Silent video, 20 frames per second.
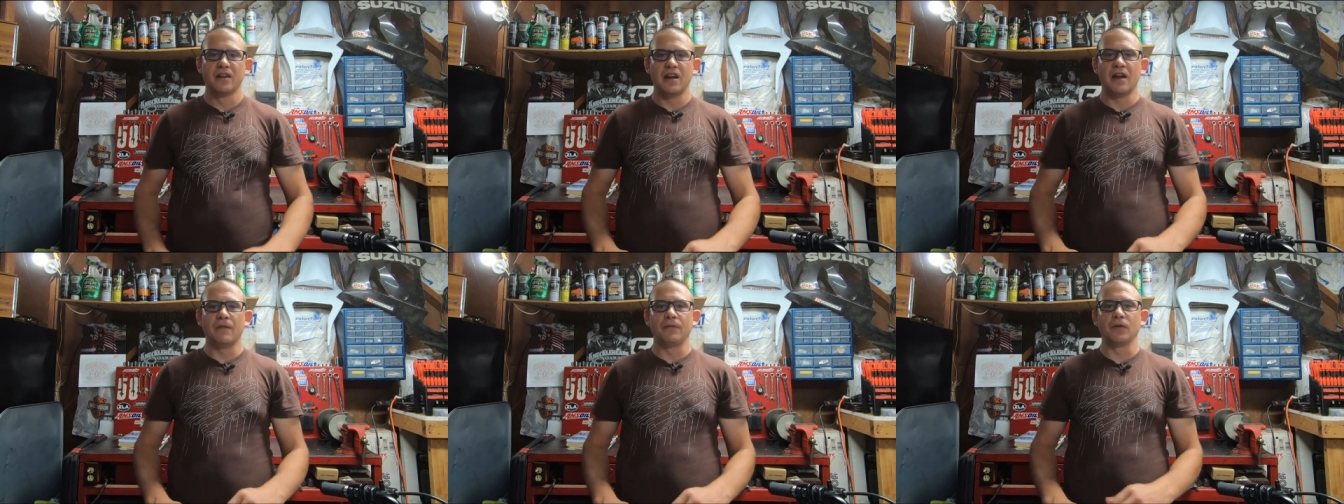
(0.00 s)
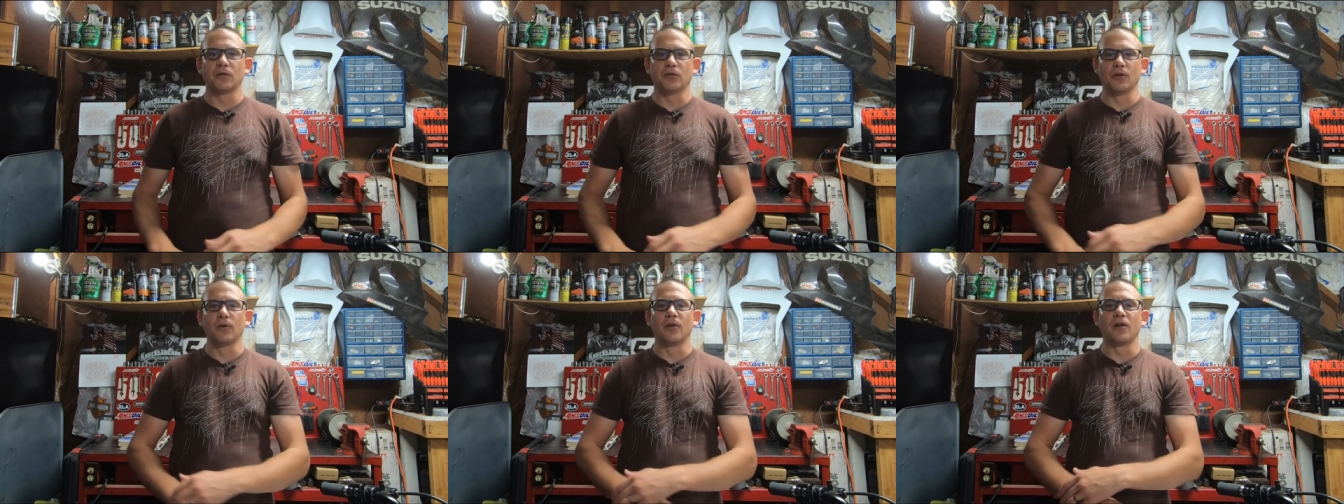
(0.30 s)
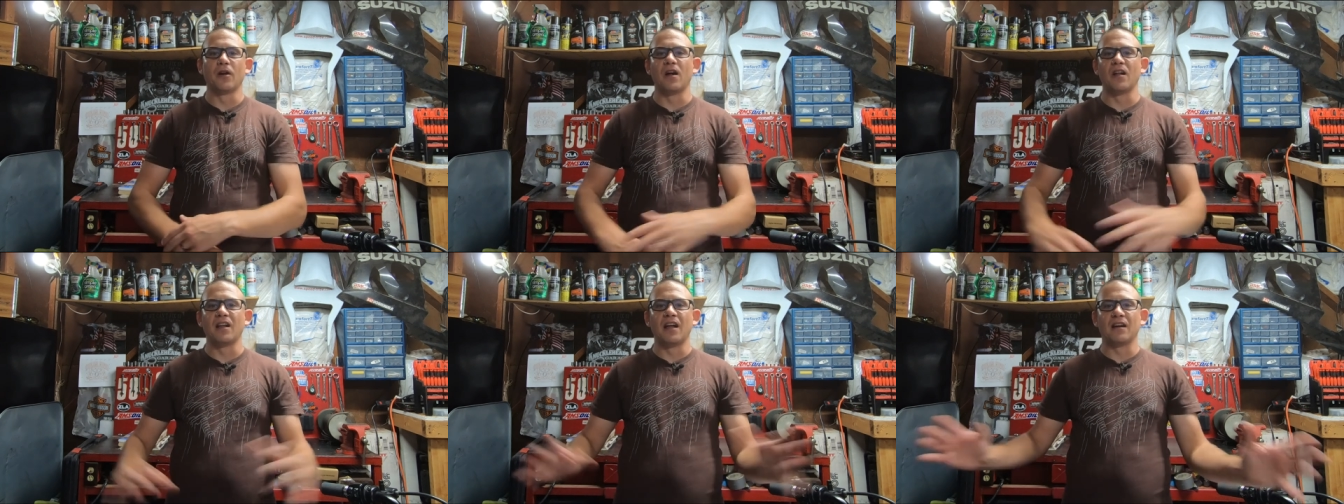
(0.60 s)
If you threw
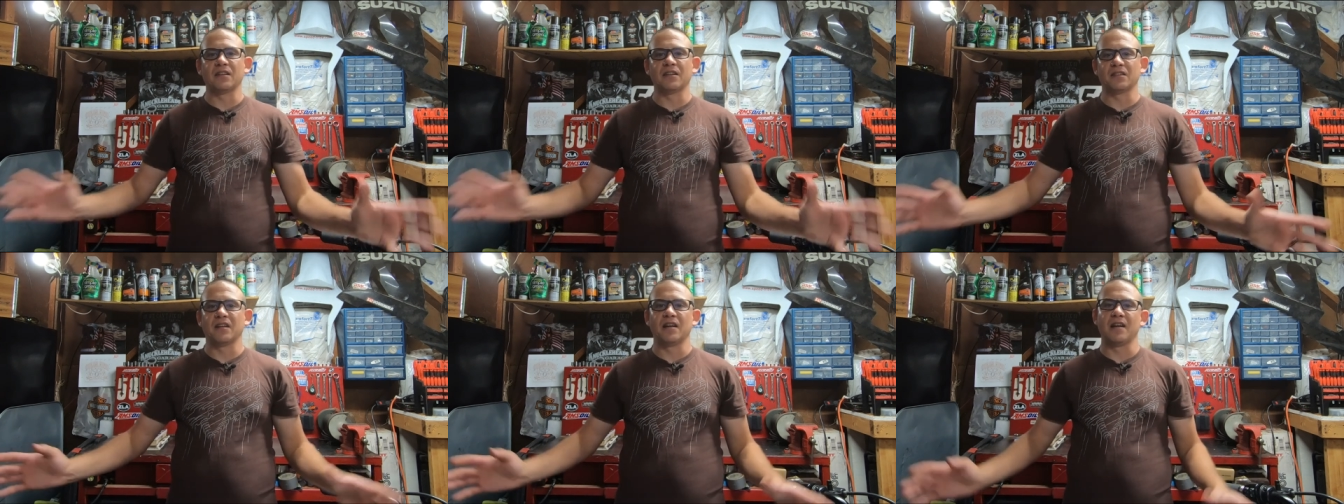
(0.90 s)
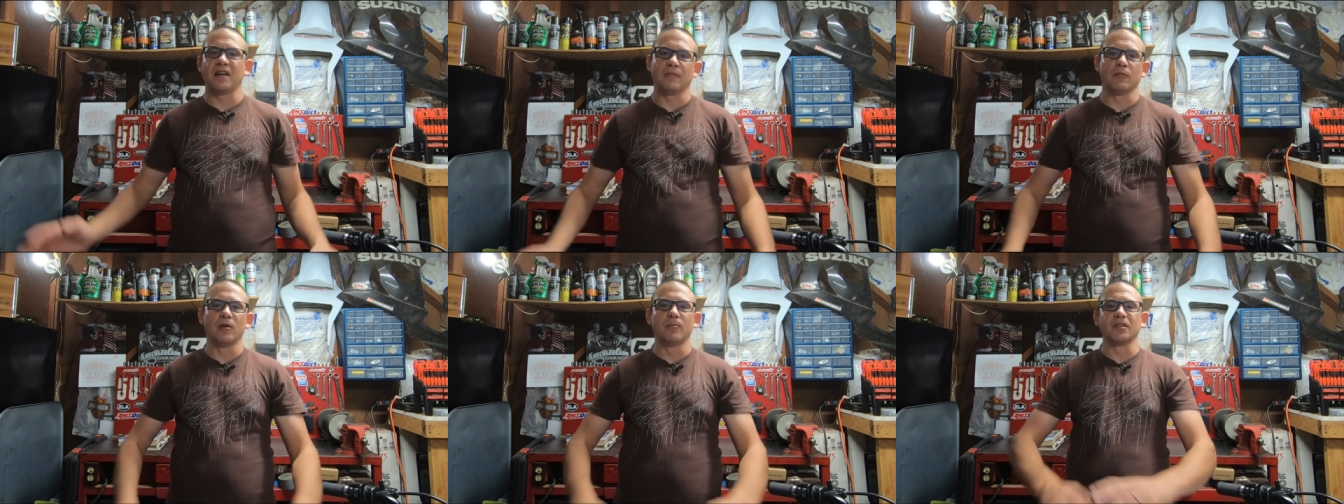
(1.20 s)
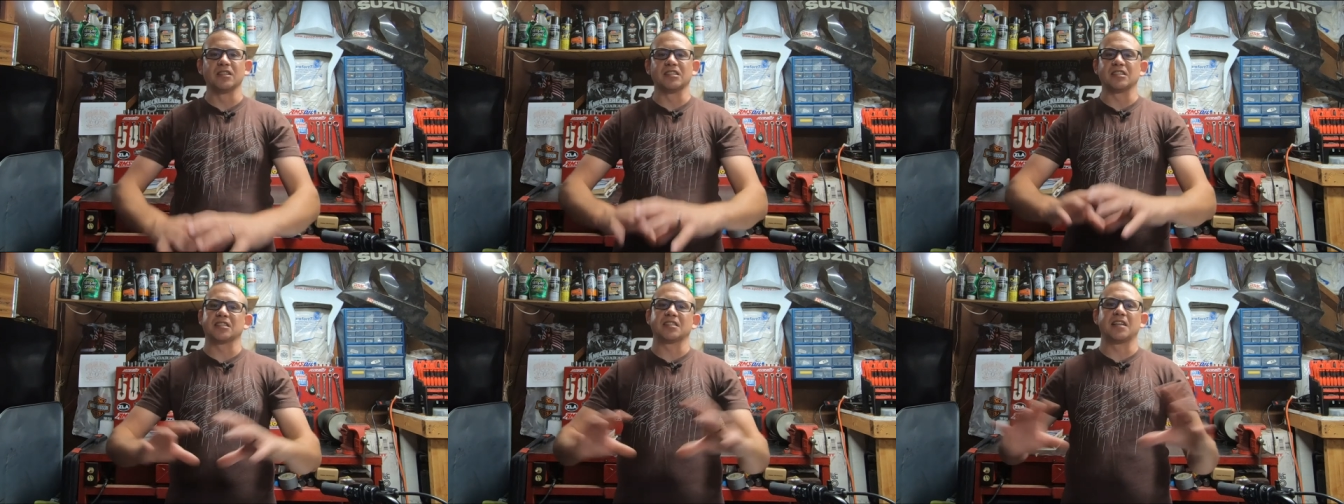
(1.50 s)
it all out there and went
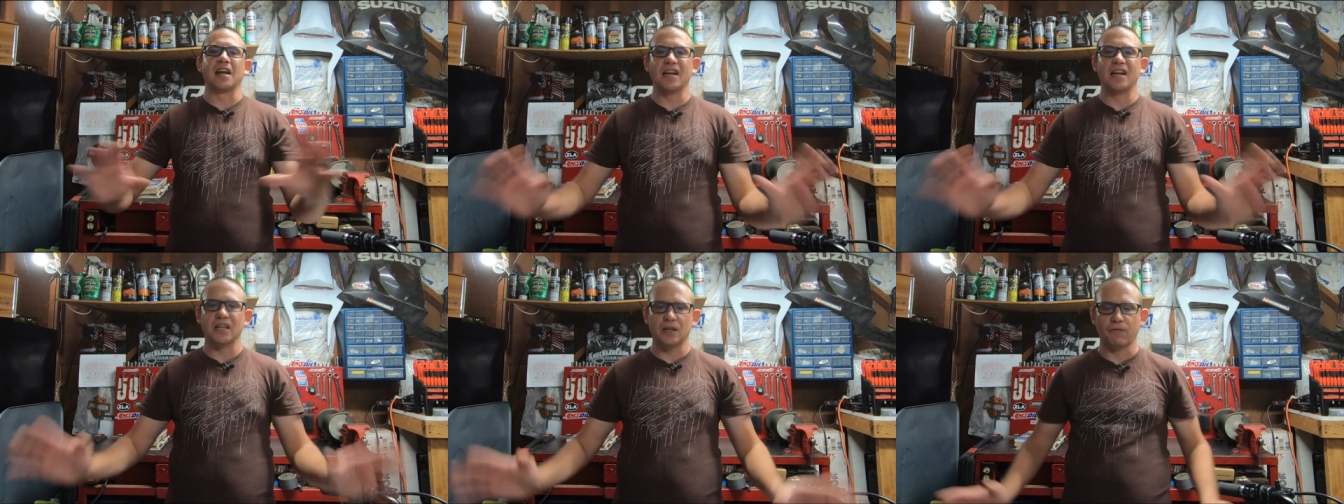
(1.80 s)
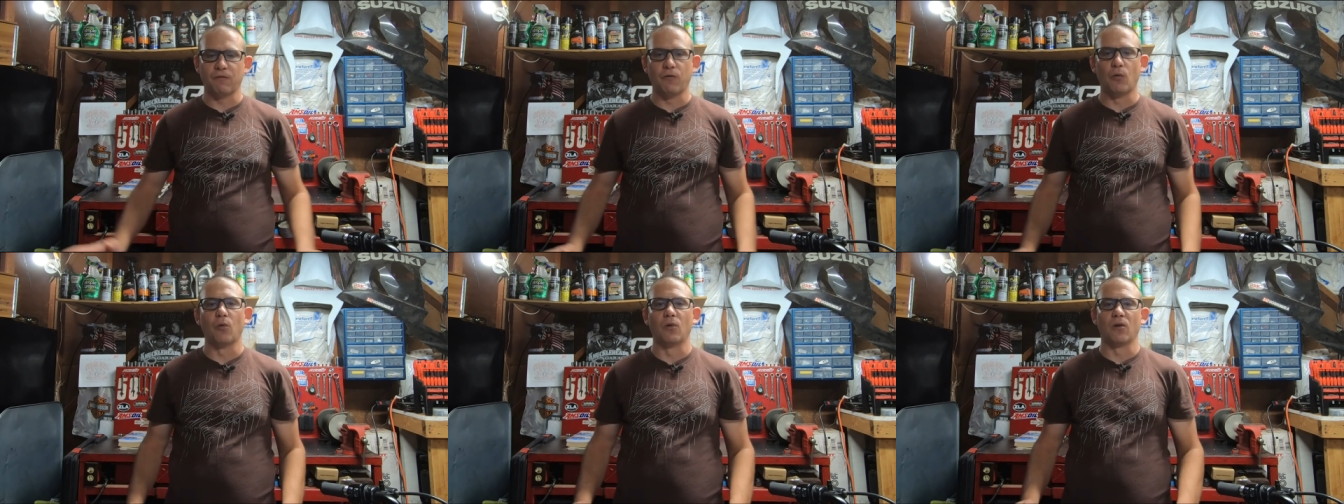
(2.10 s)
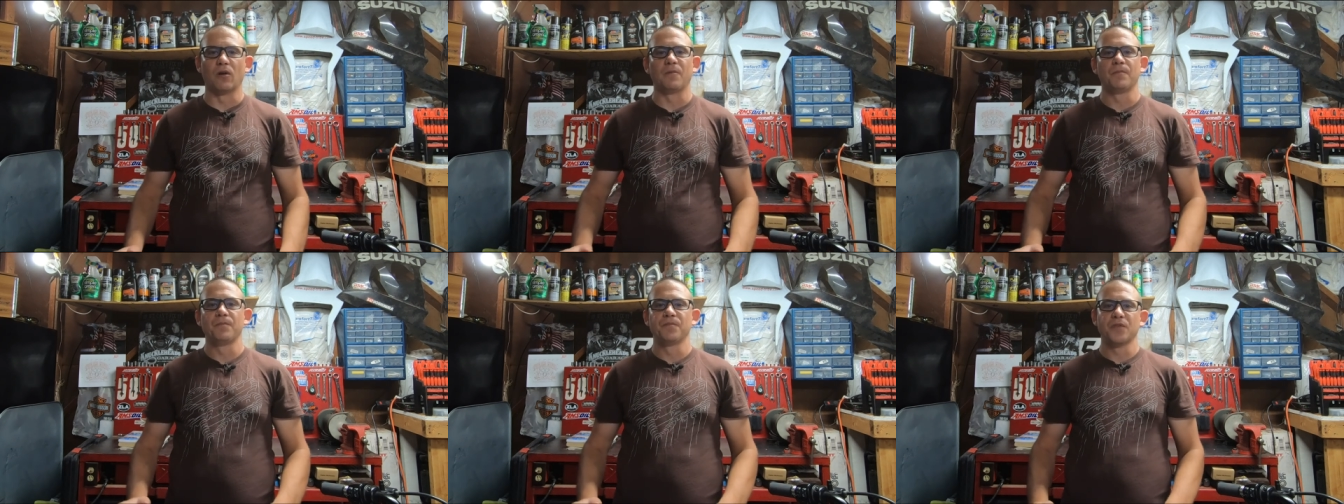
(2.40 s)
with a stage
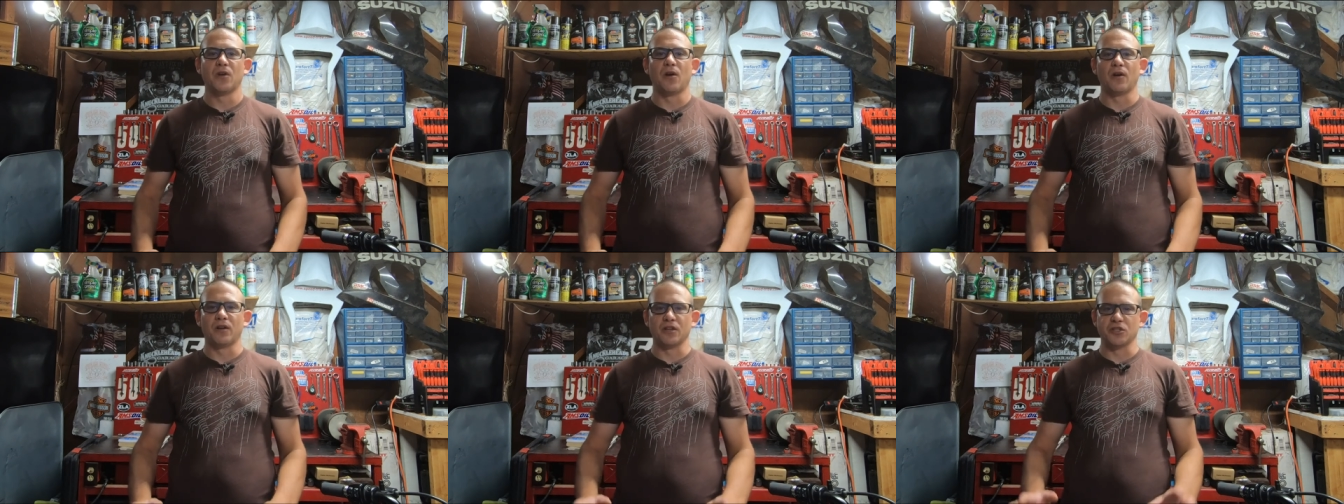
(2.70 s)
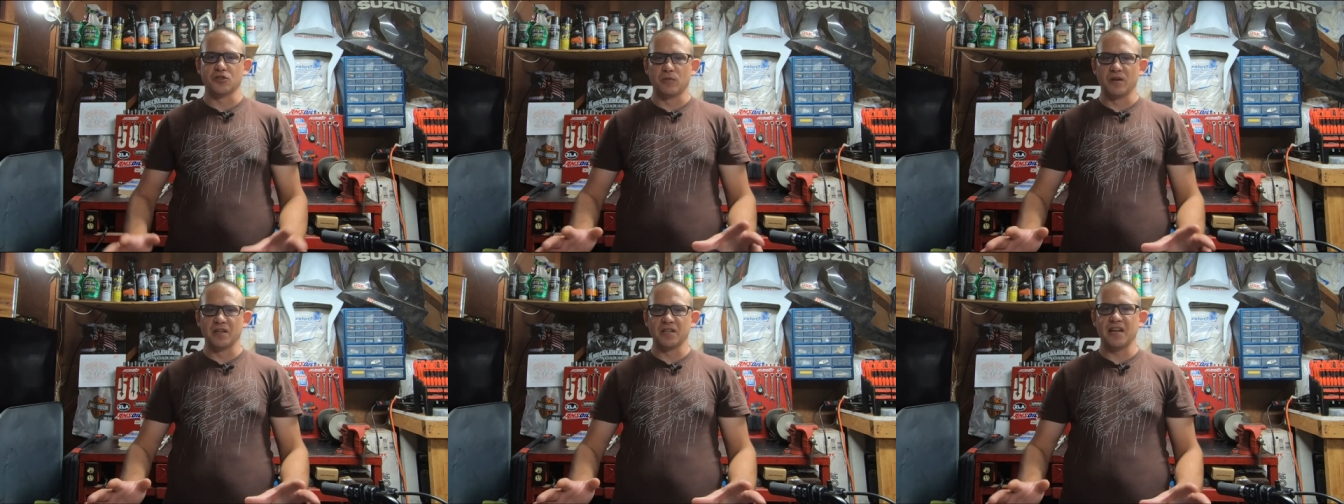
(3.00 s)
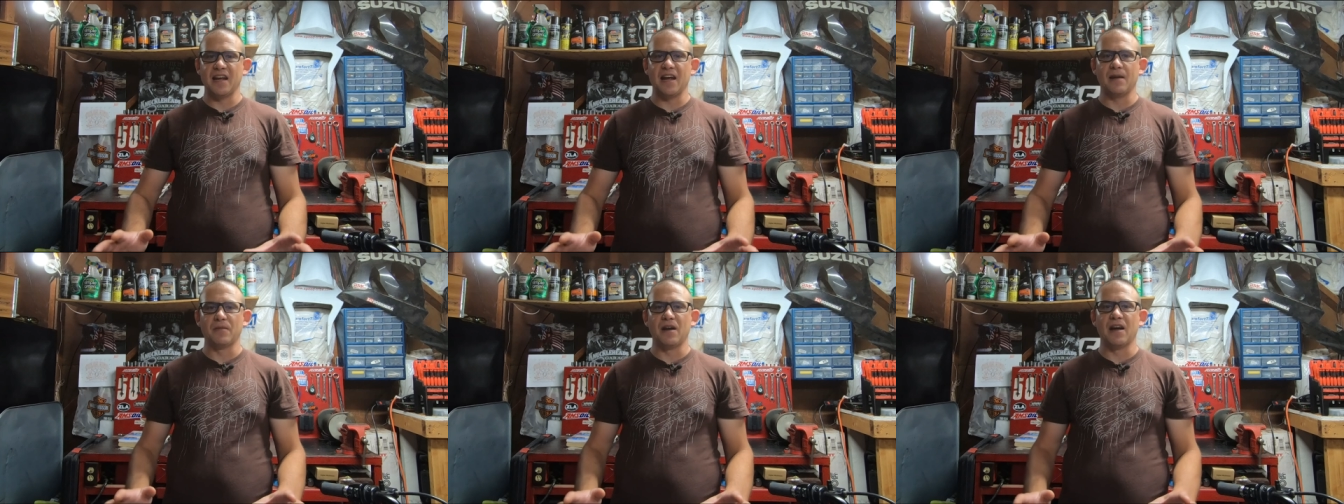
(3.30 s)
four on a twin
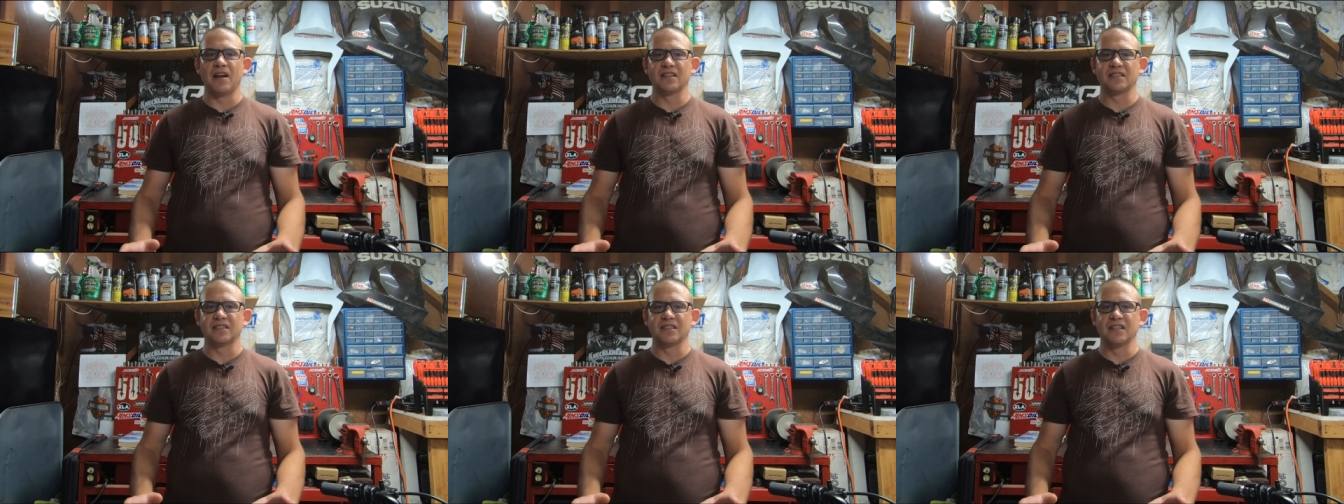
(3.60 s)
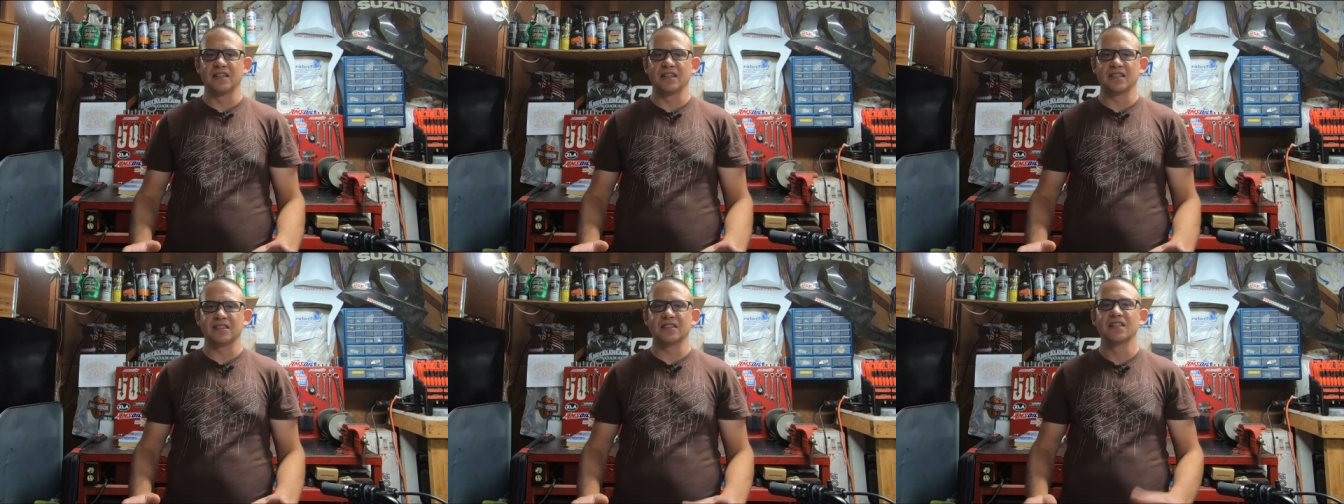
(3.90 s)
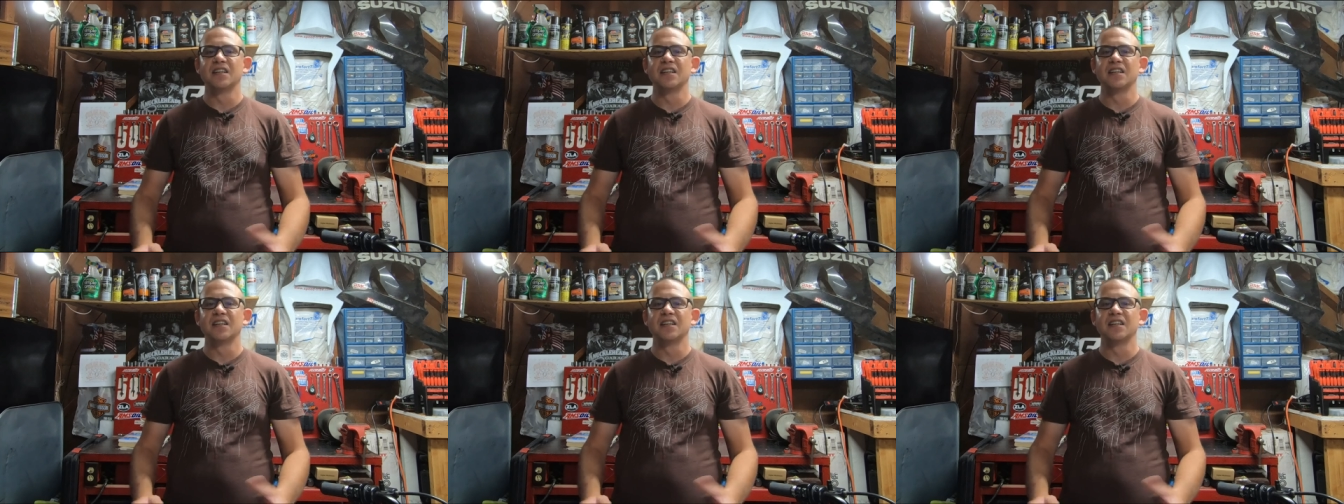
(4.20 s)
cam 96,